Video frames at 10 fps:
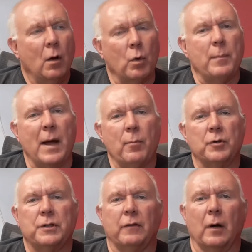We buy
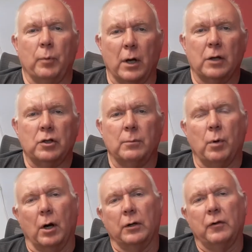most of our production
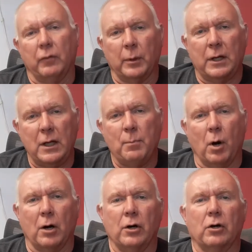parts from a key
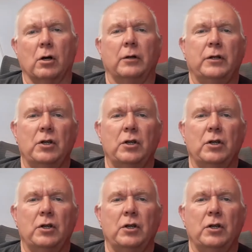partner called